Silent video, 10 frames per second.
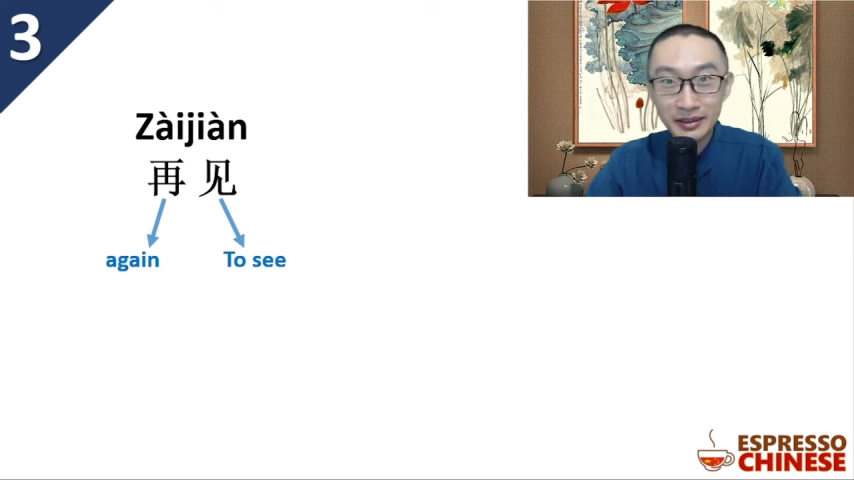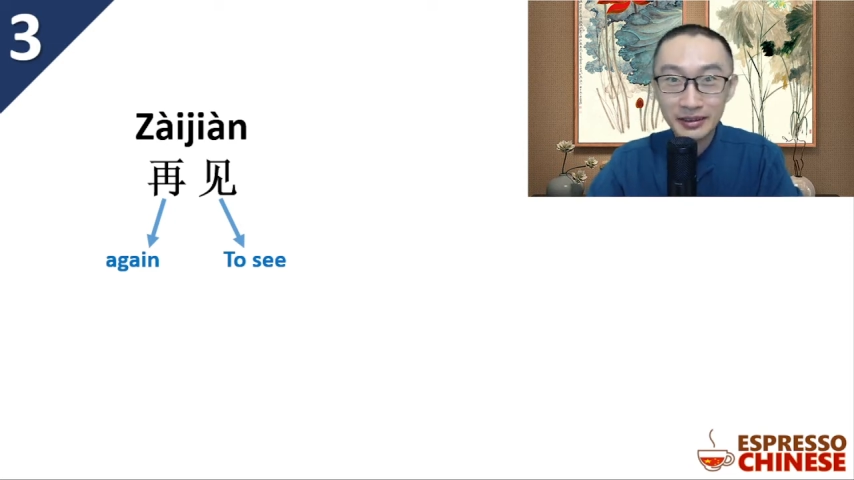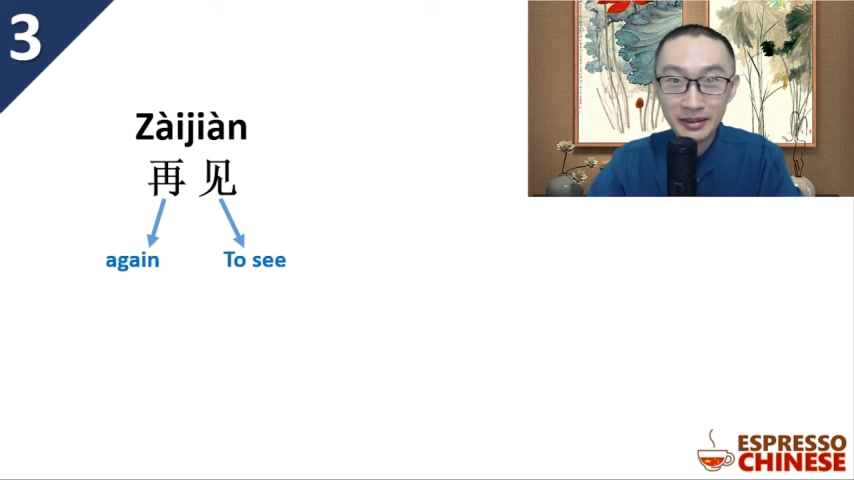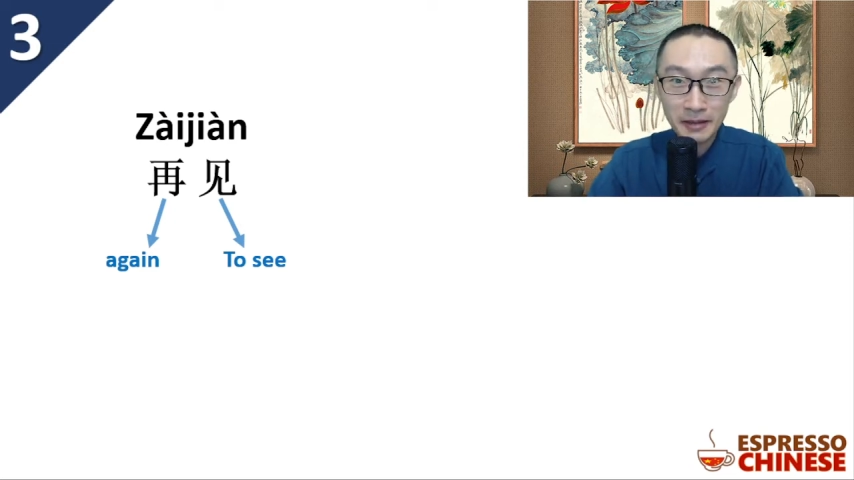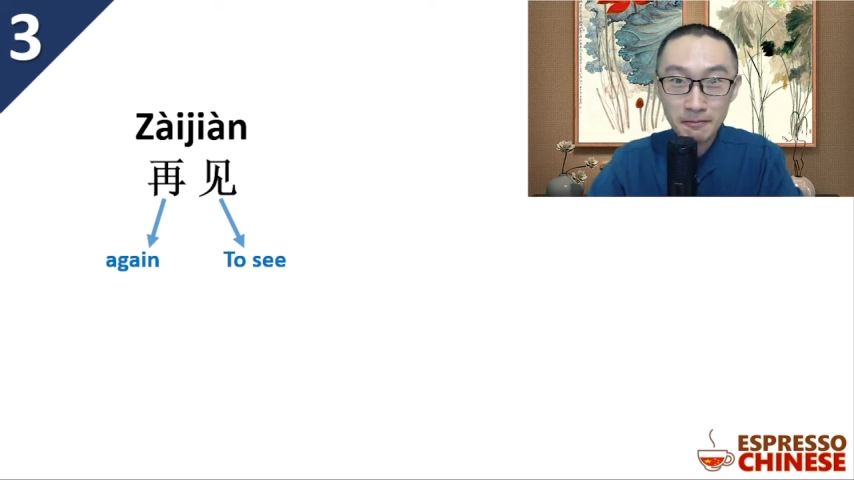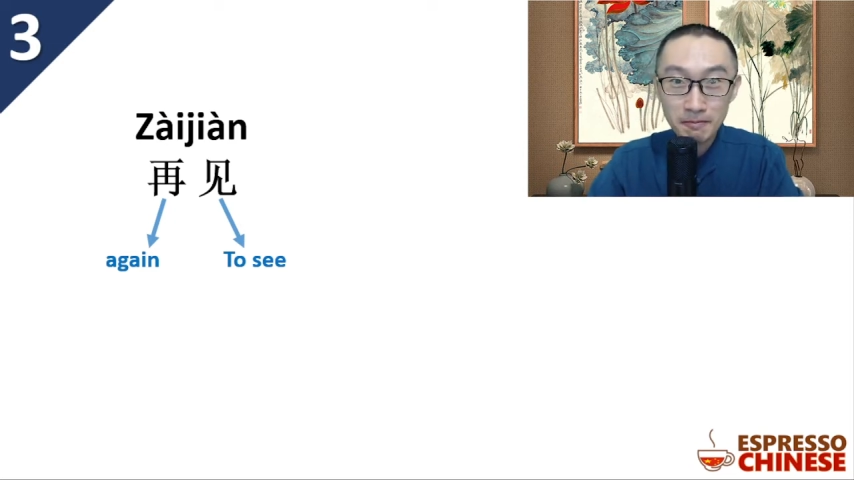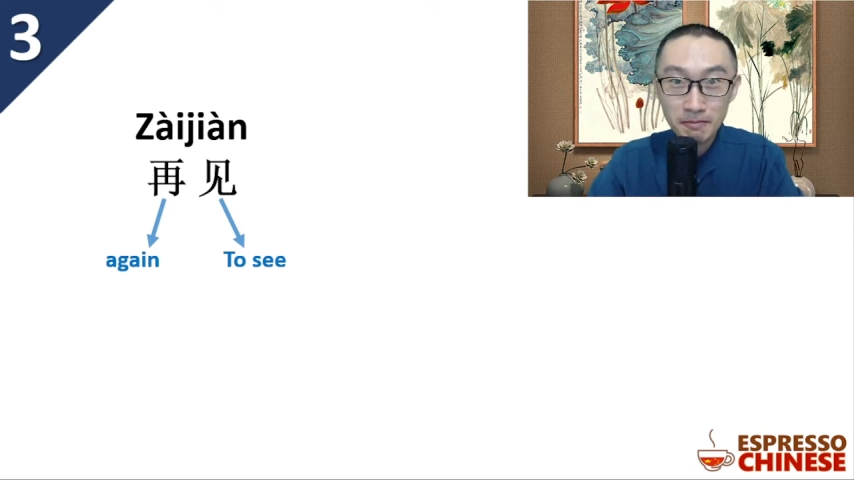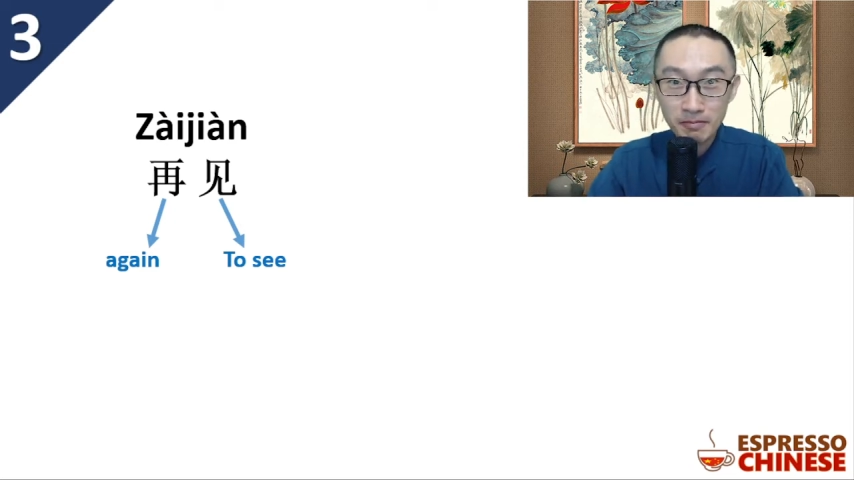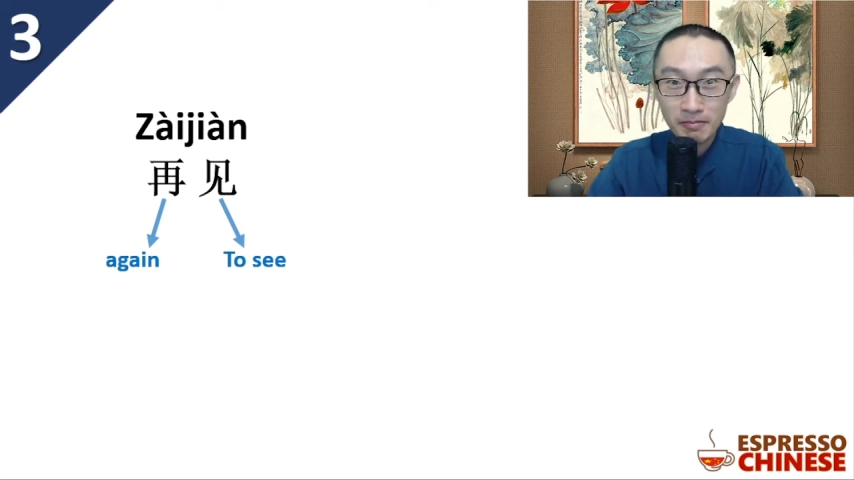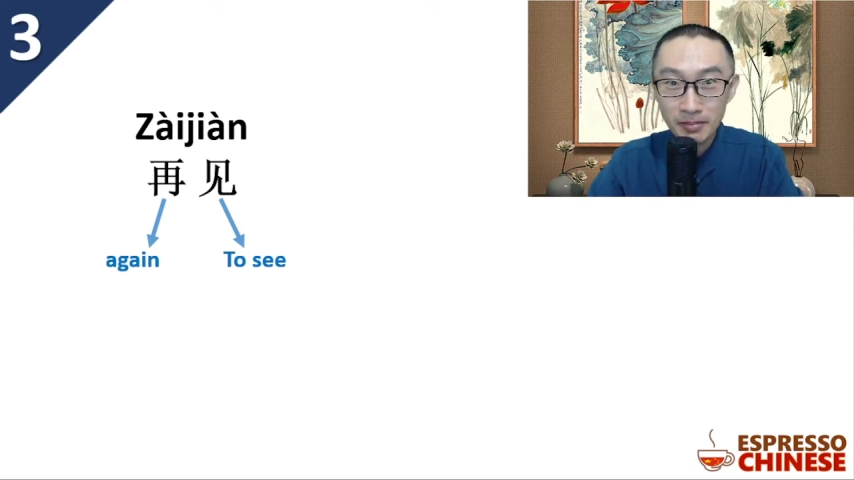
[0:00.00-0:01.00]
Then
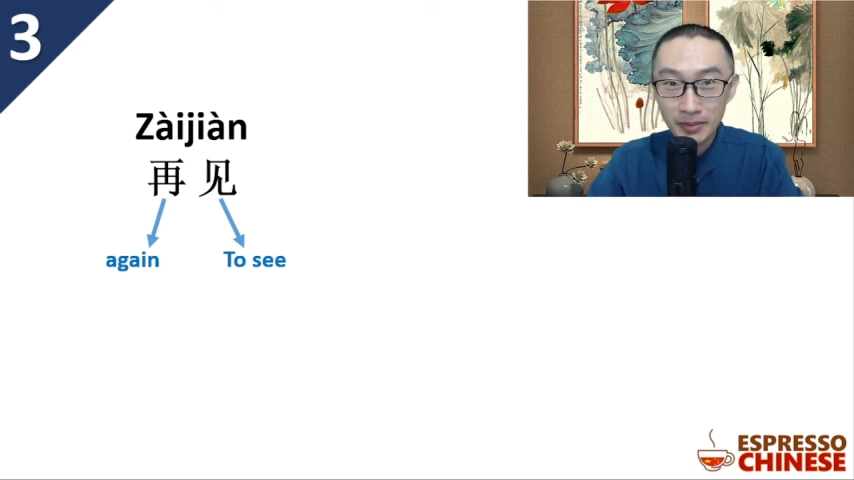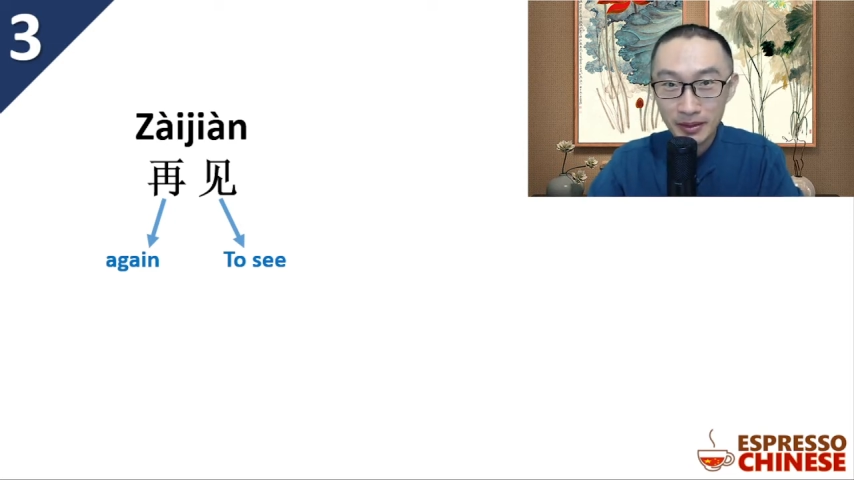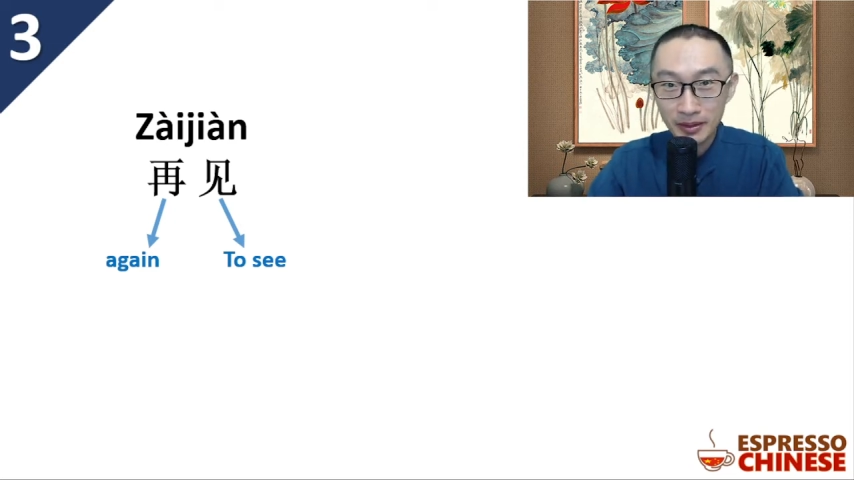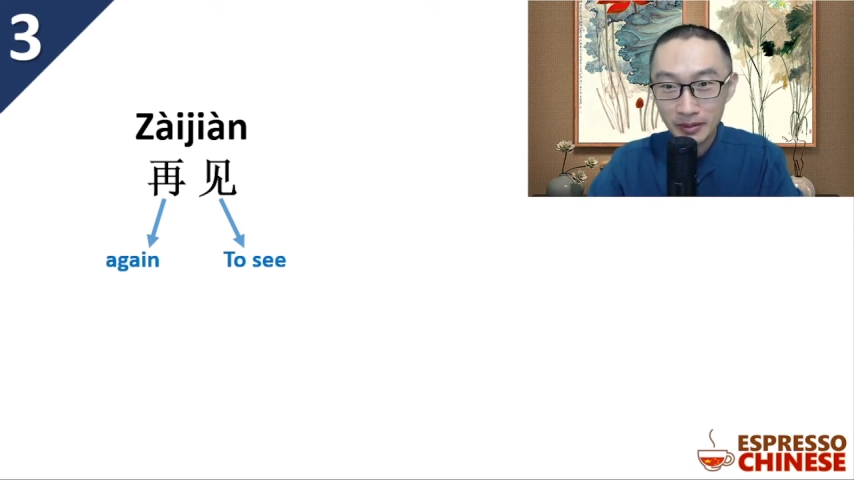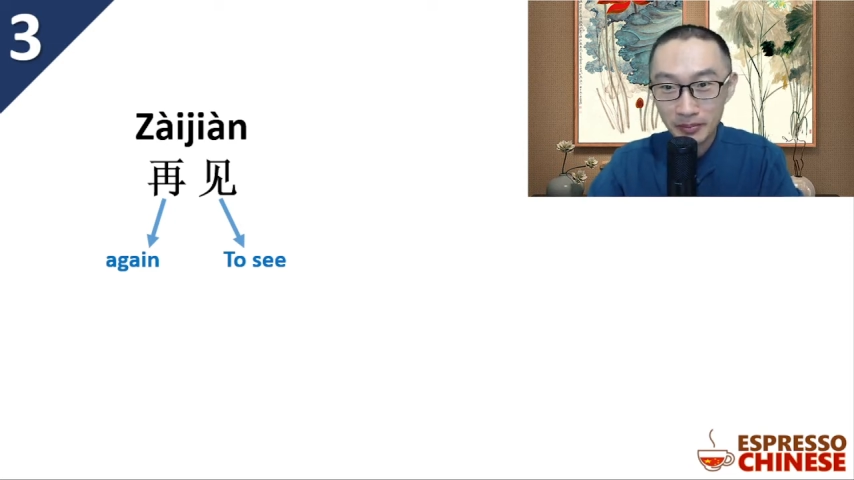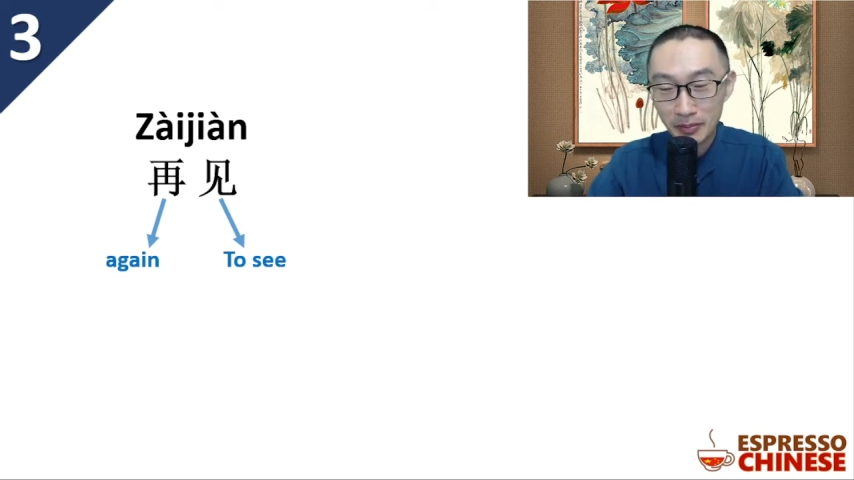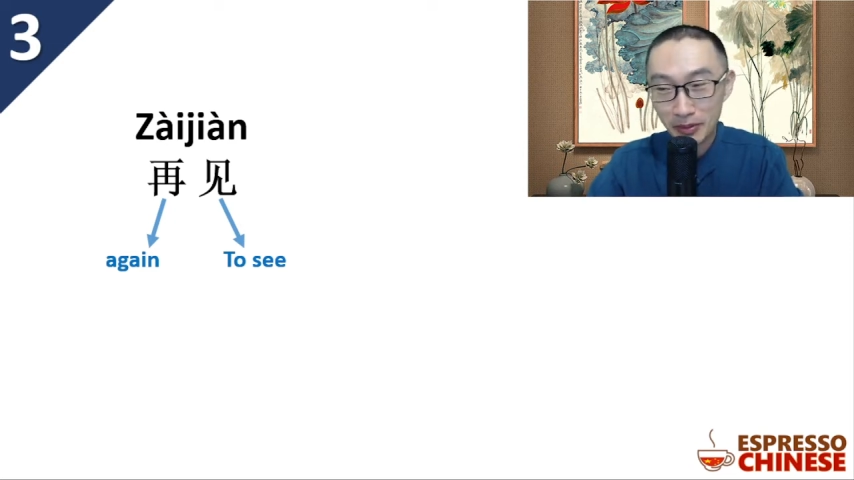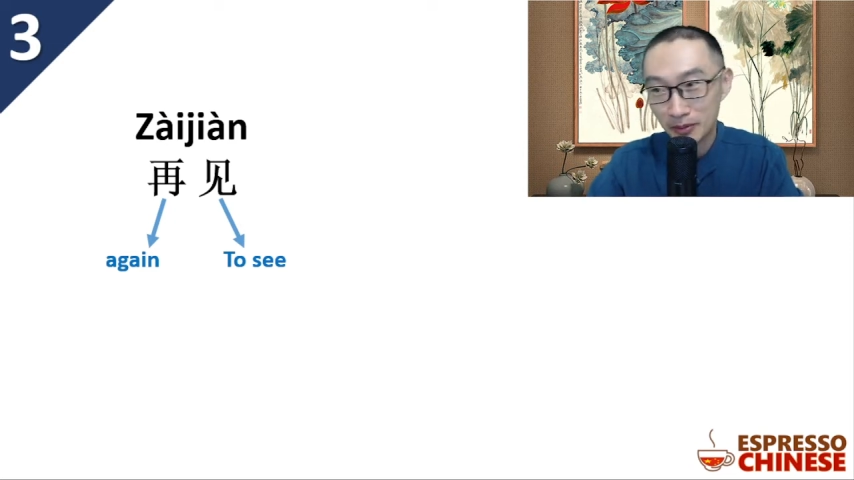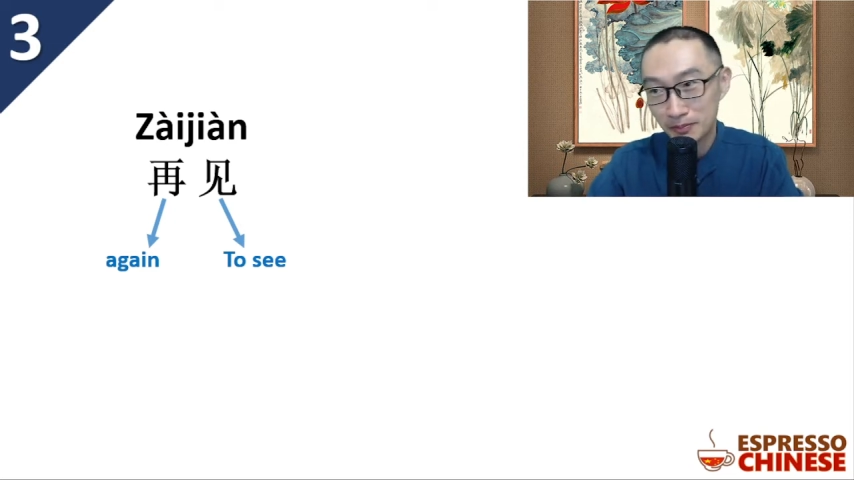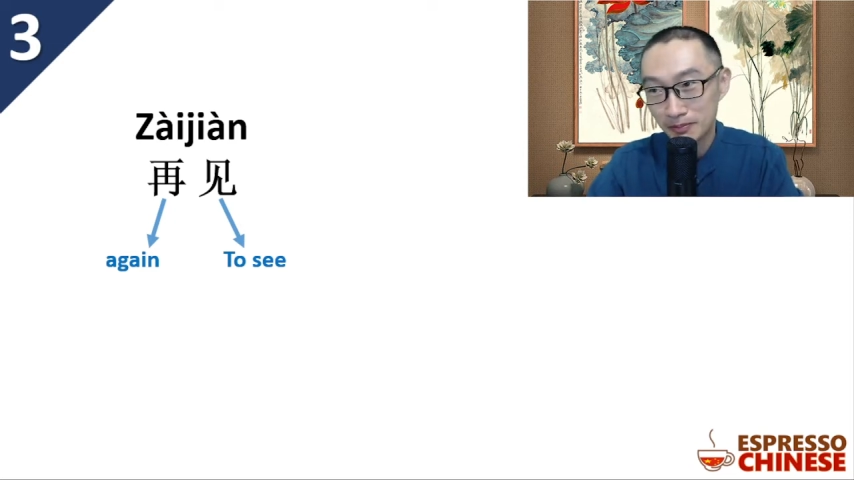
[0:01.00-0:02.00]

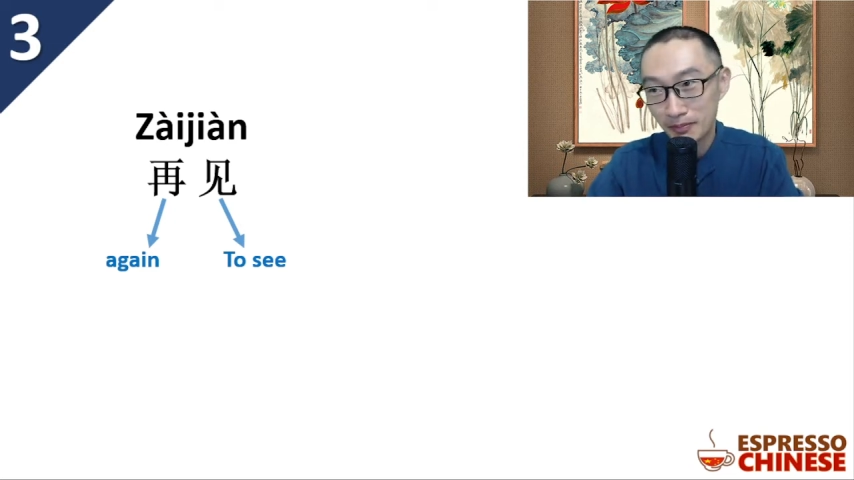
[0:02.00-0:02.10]
people